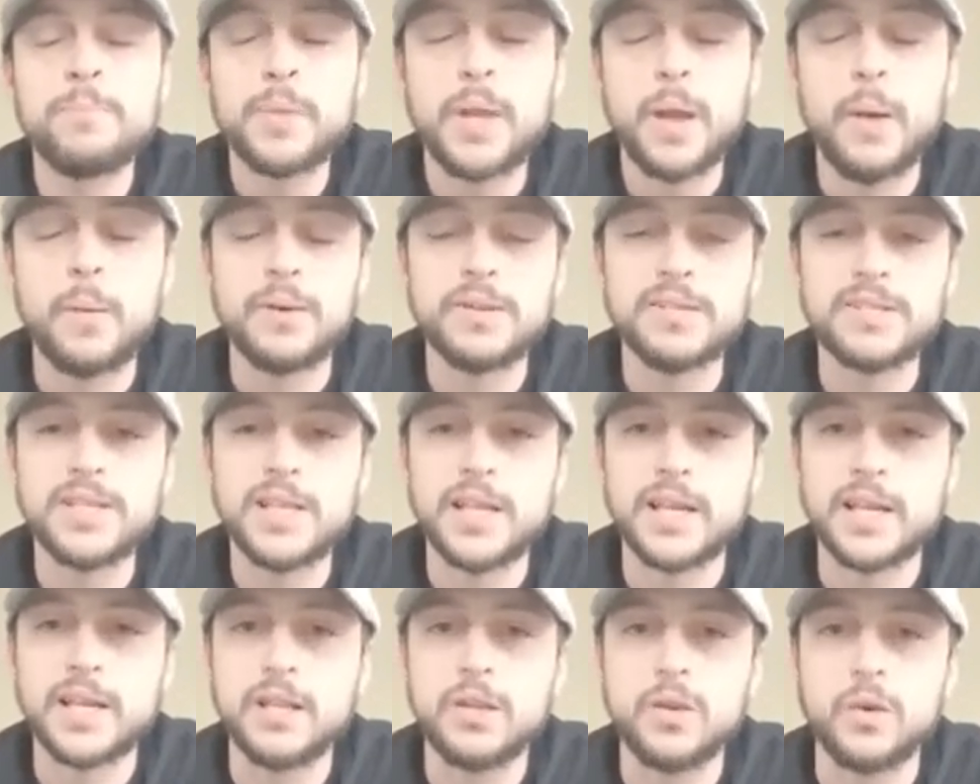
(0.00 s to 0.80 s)
I want to
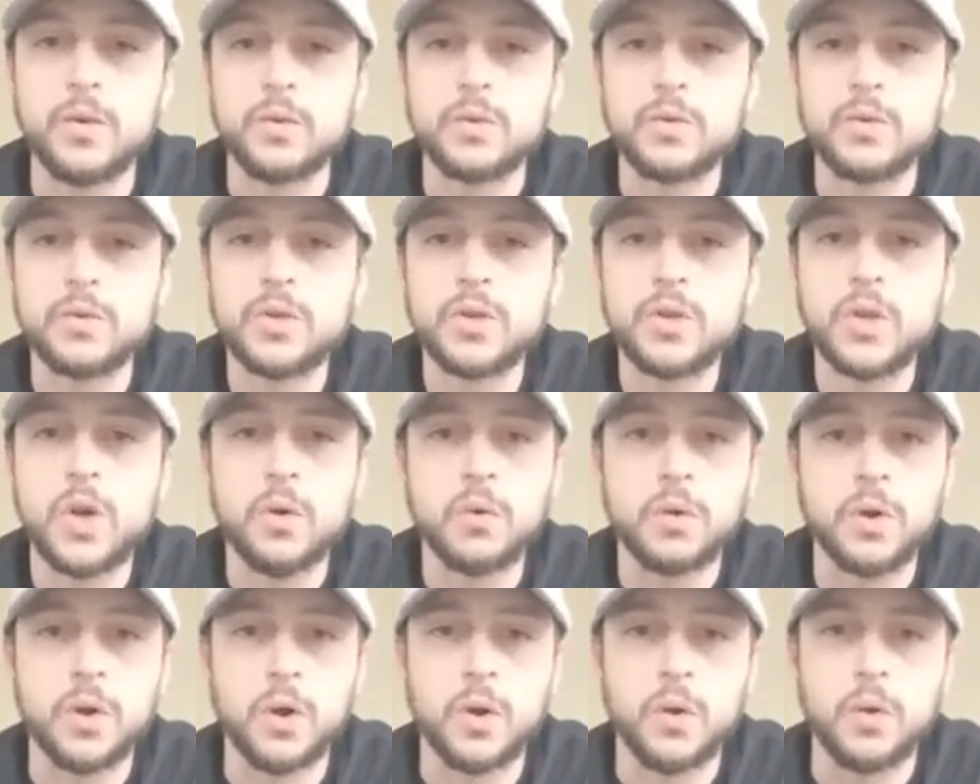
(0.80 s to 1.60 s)
say like a little
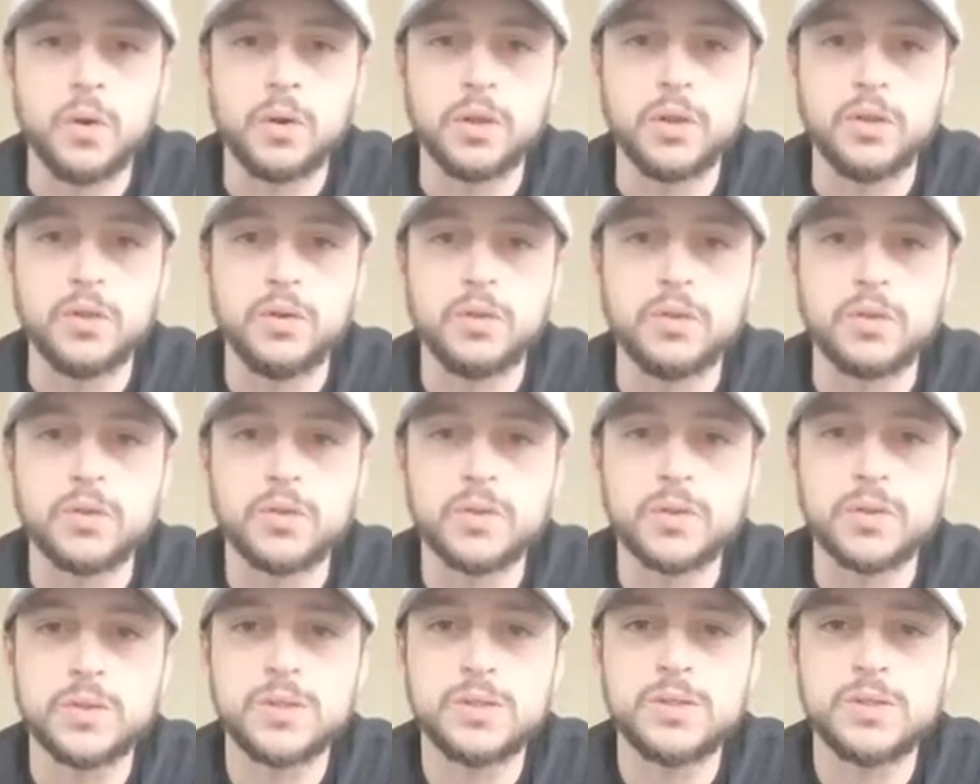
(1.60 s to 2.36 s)
cocoa, a little,